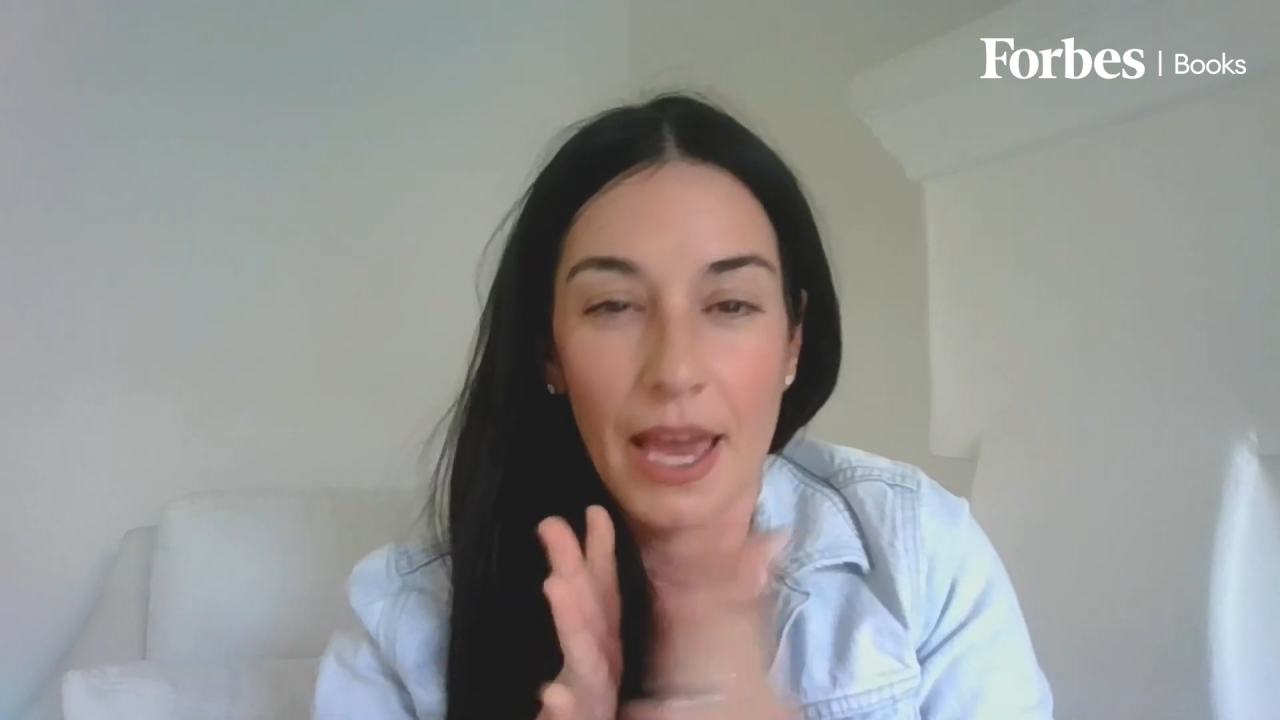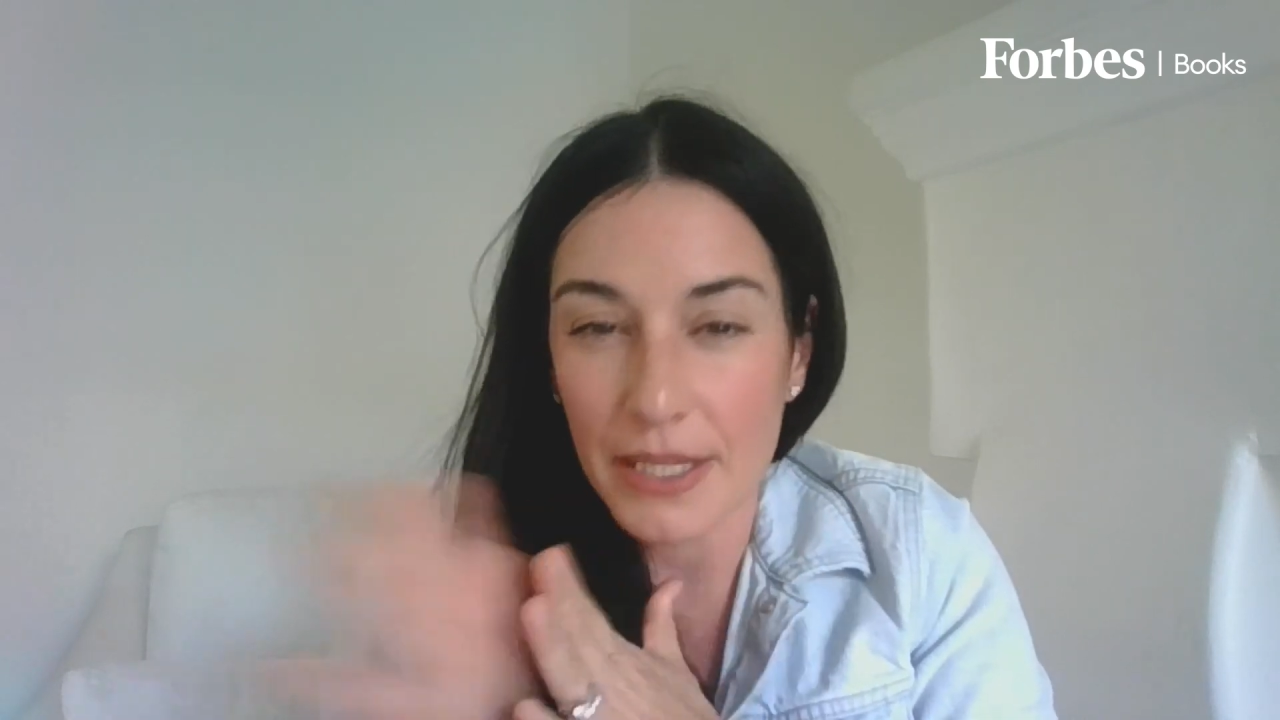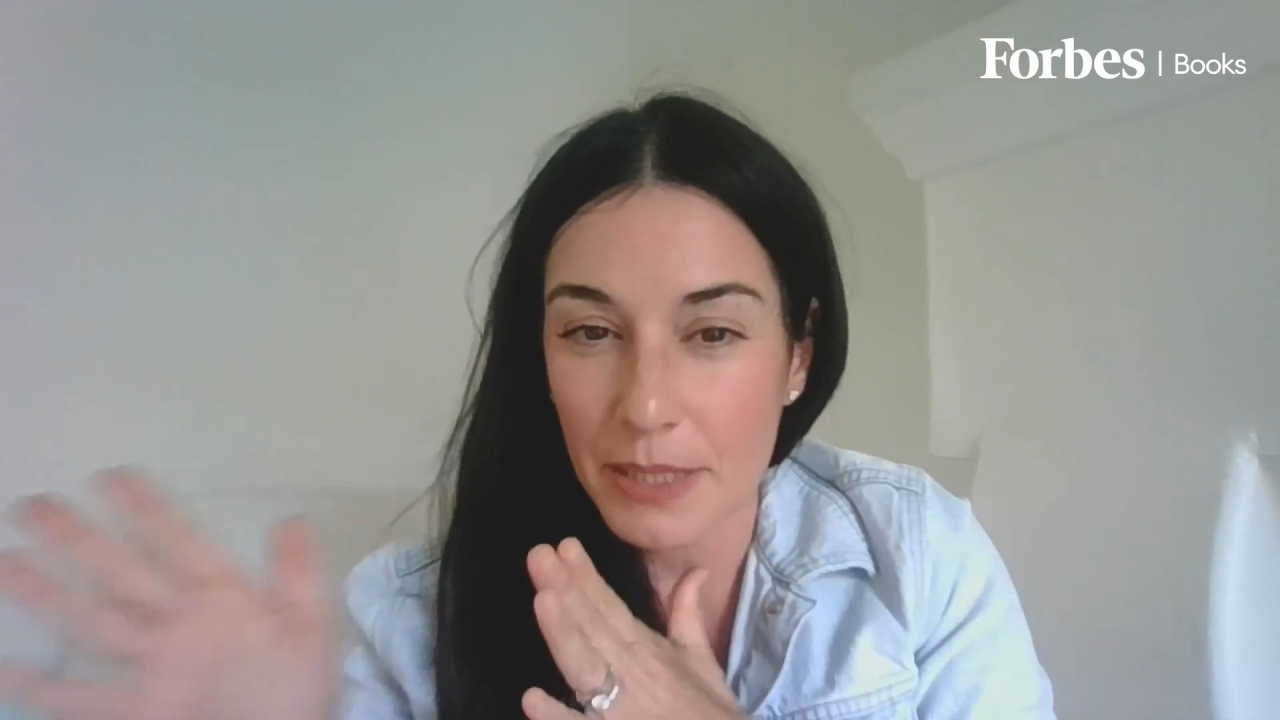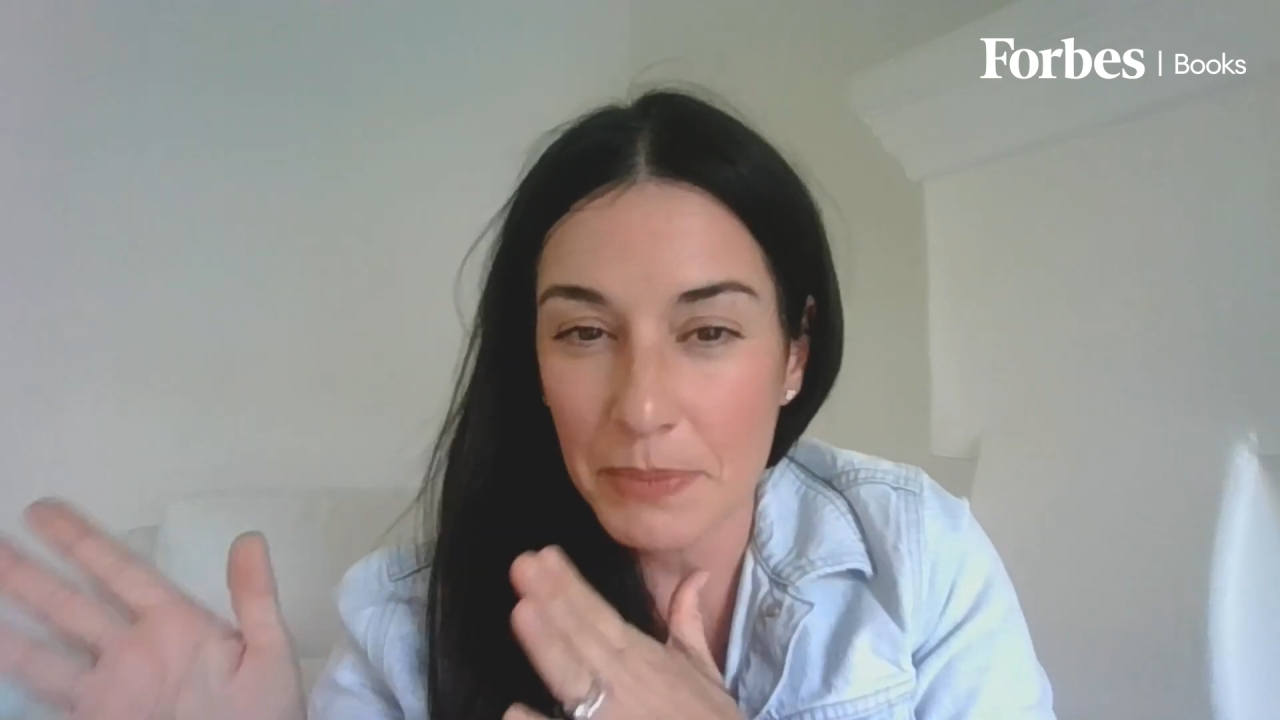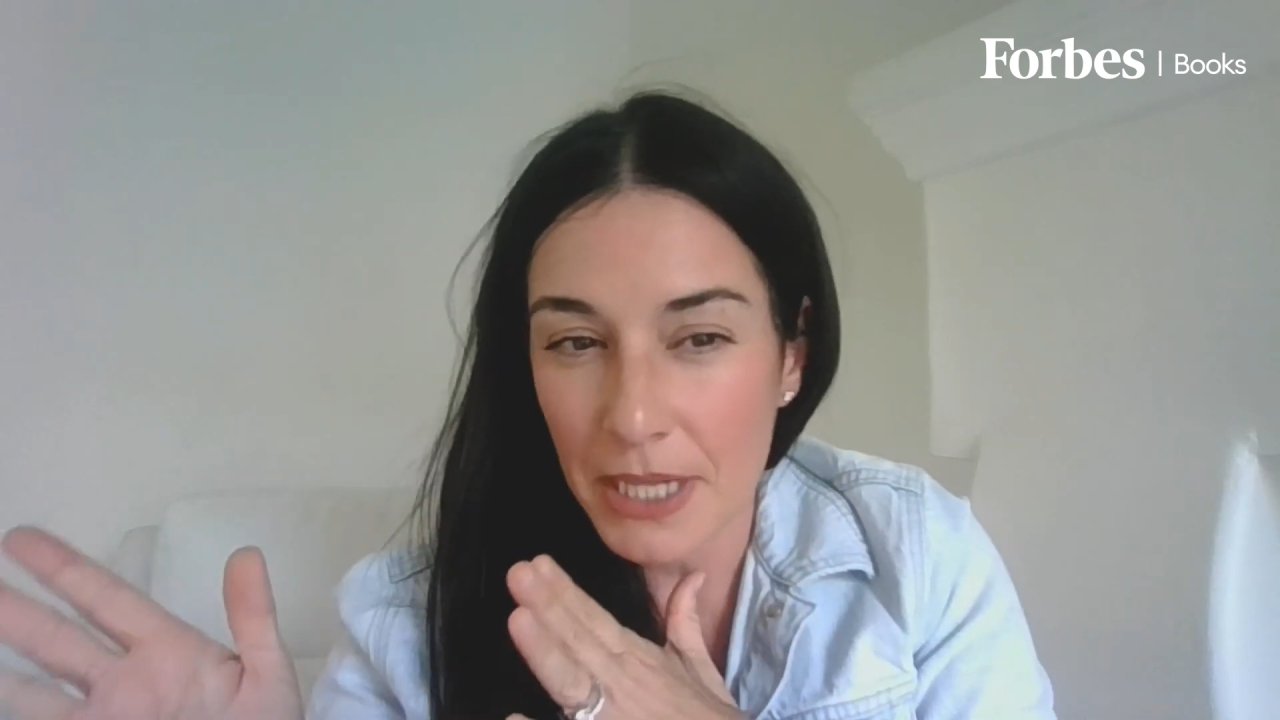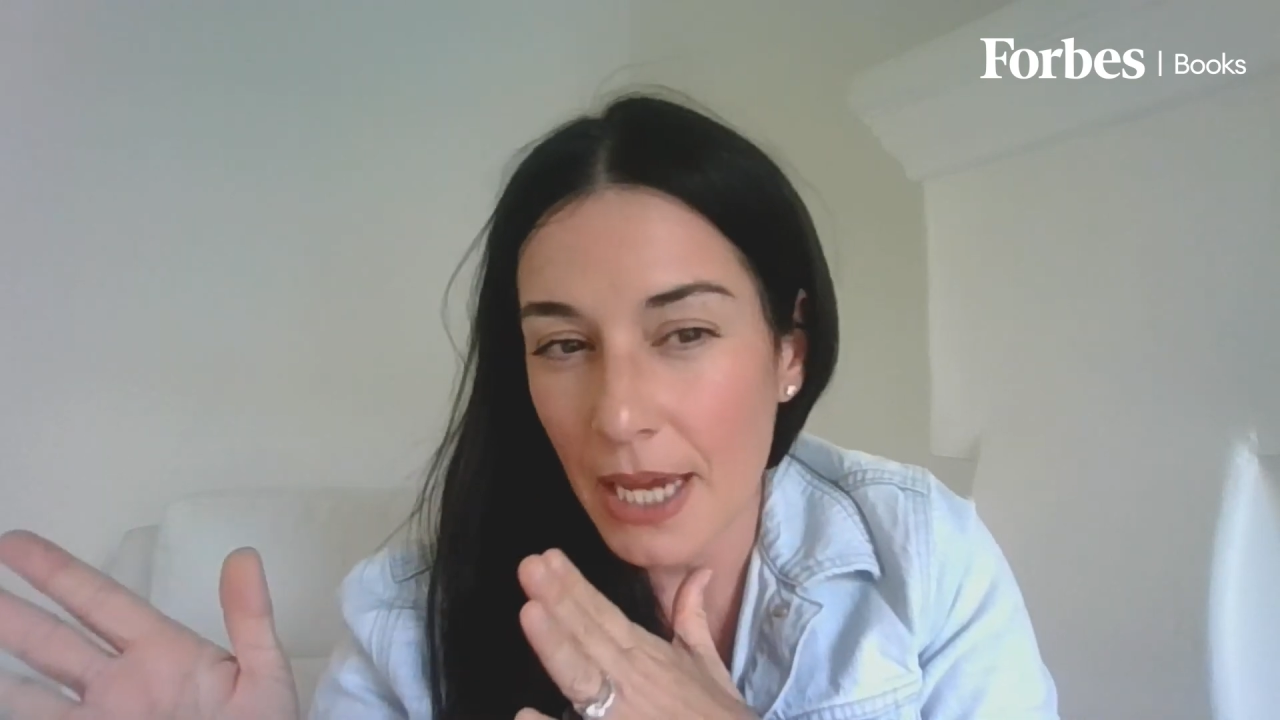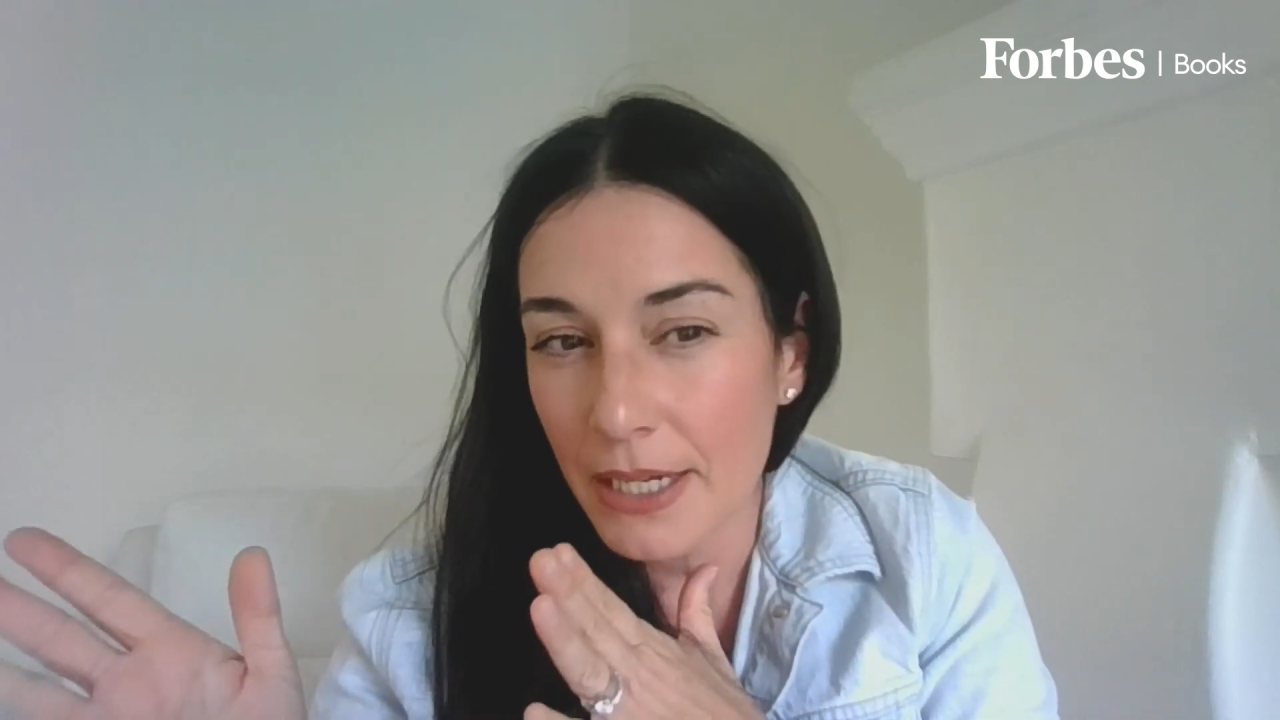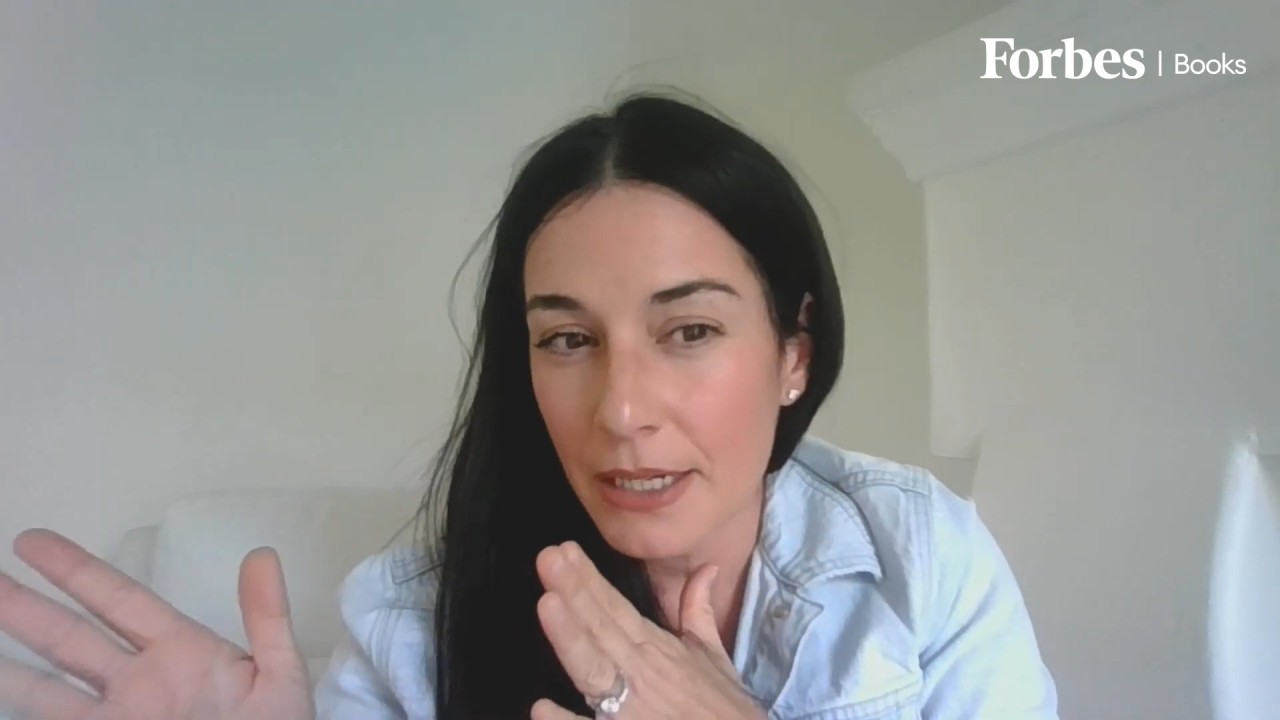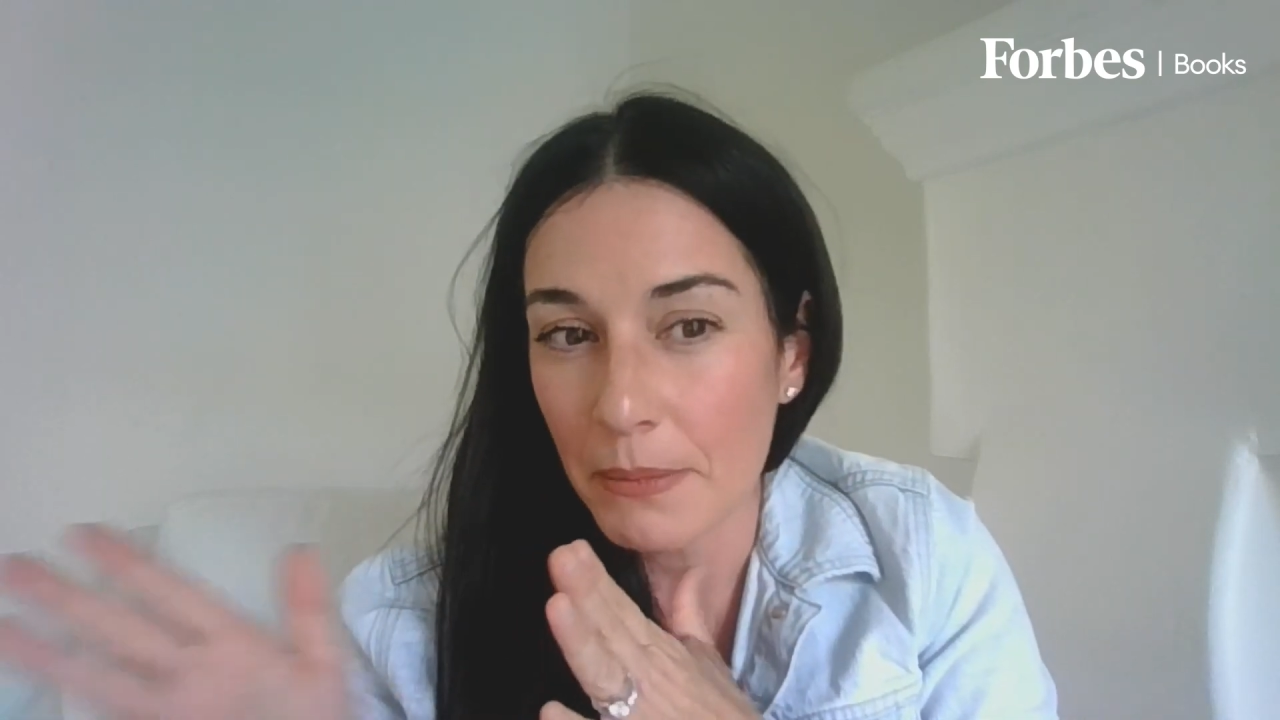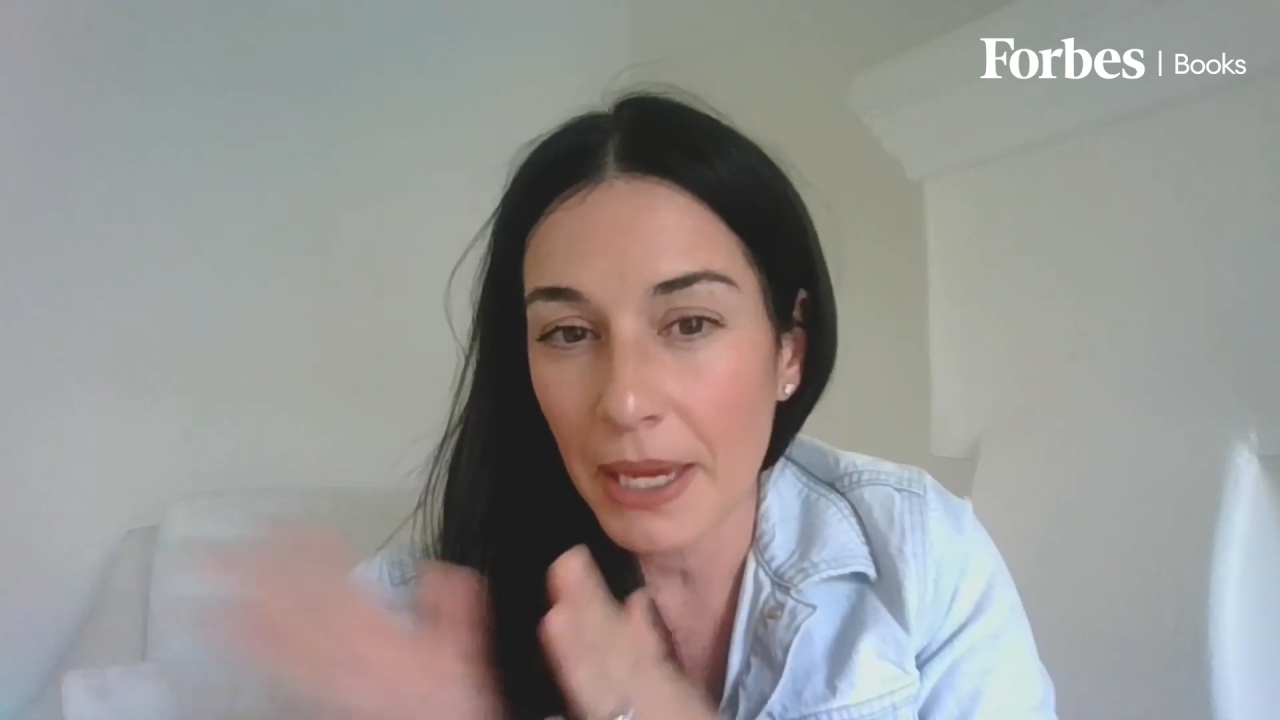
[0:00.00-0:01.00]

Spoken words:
expedited